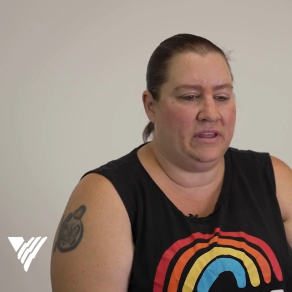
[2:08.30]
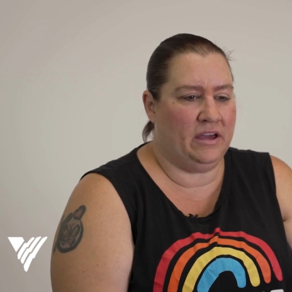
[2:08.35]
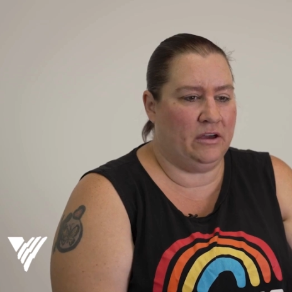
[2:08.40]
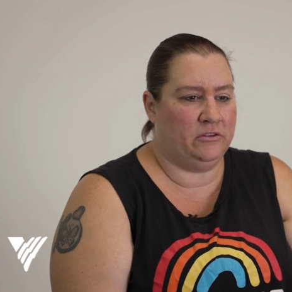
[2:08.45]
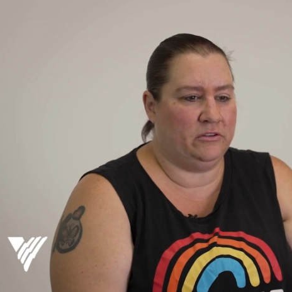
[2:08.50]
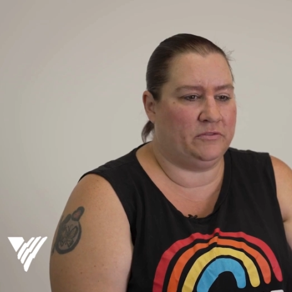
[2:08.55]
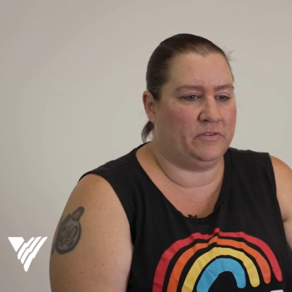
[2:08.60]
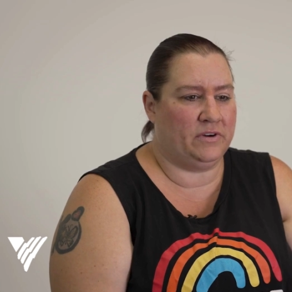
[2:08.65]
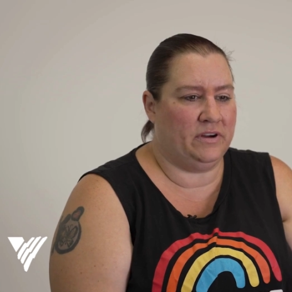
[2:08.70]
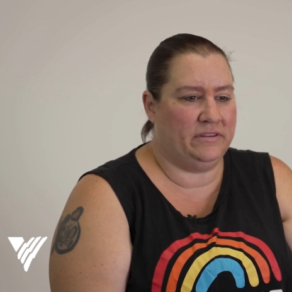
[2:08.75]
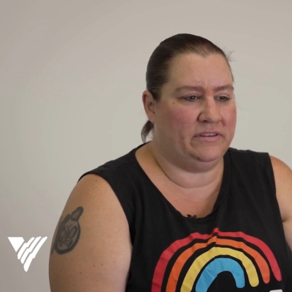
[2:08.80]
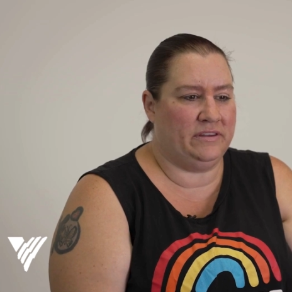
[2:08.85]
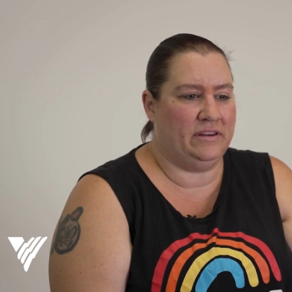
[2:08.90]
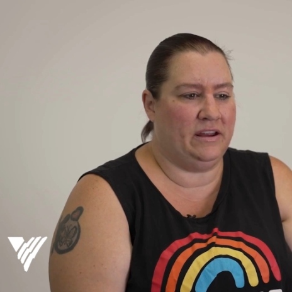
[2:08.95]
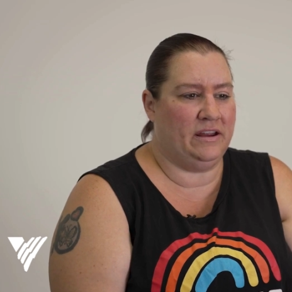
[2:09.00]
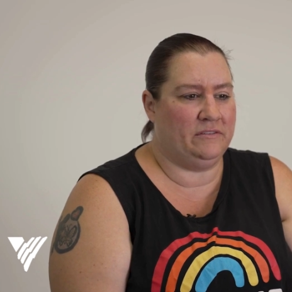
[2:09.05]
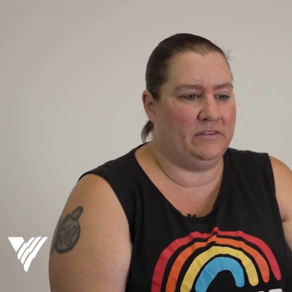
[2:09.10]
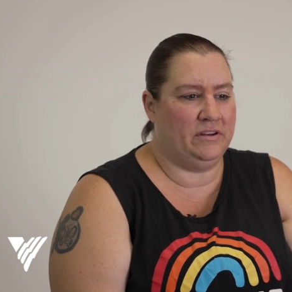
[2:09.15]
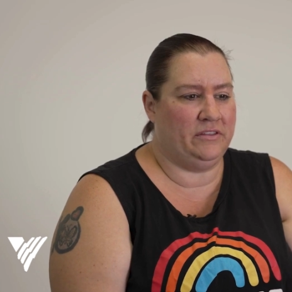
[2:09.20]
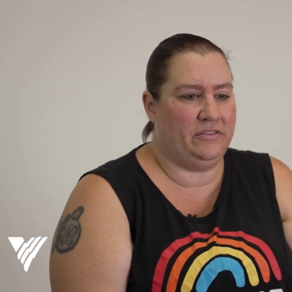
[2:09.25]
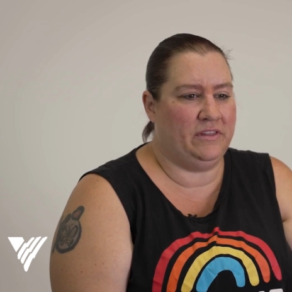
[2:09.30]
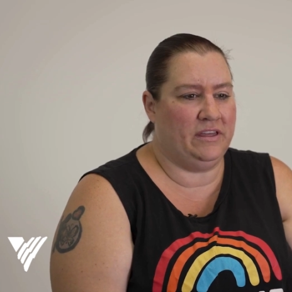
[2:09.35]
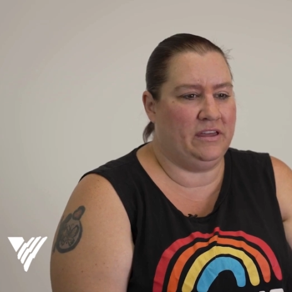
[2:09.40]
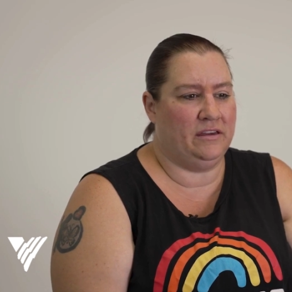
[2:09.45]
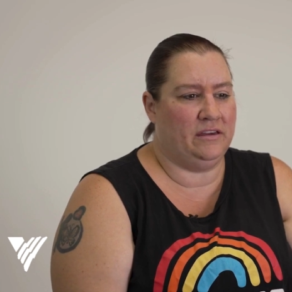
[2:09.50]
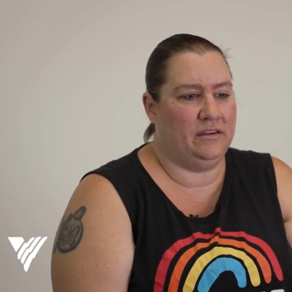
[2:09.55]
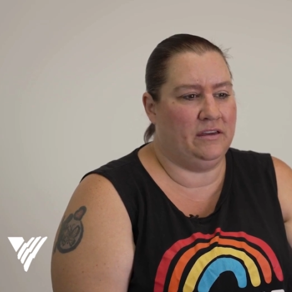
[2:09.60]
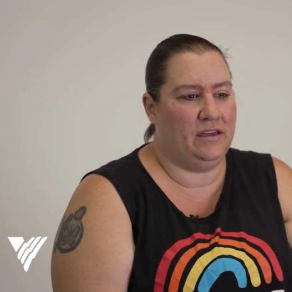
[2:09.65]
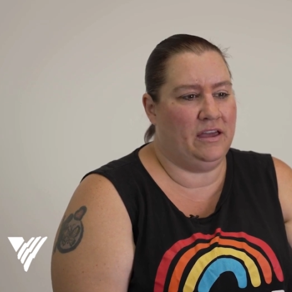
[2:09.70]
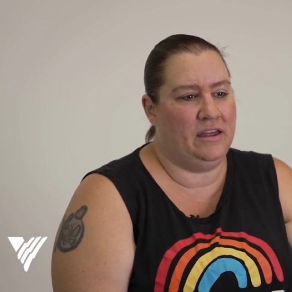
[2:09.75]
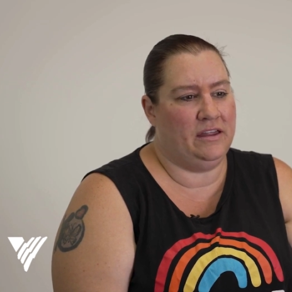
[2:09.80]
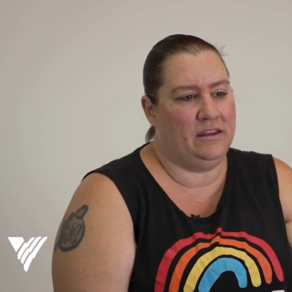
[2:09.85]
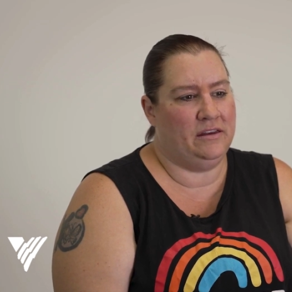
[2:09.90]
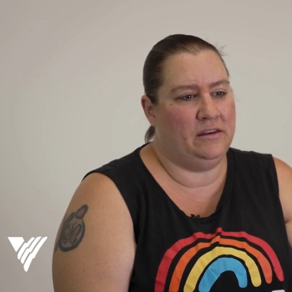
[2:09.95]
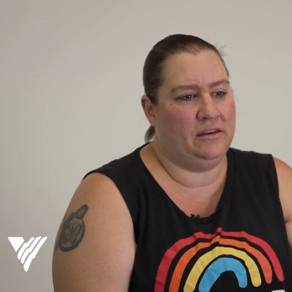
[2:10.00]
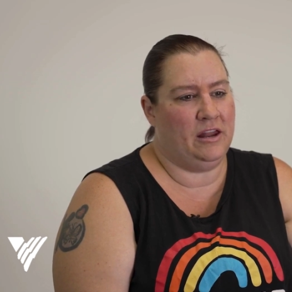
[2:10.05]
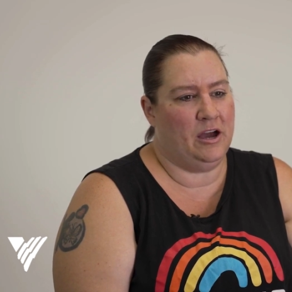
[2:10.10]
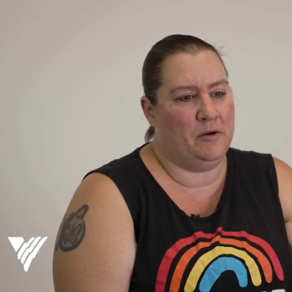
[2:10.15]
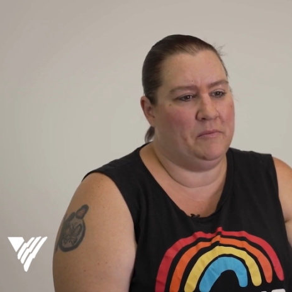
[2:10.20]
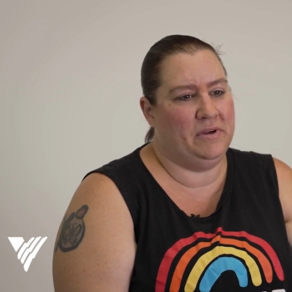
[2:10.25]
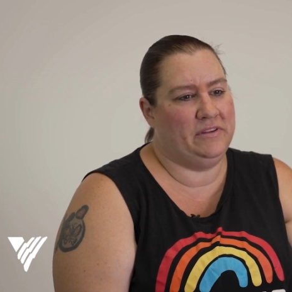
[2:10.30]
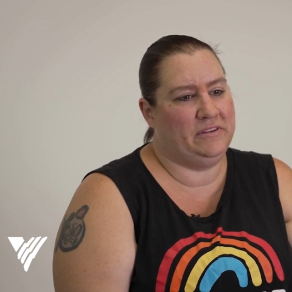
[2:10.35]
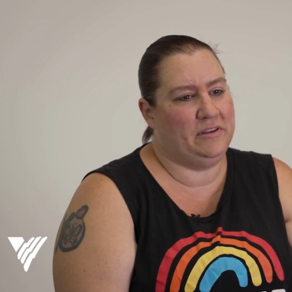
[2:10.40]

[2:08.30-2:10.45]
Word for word: the house for us and everything. And now my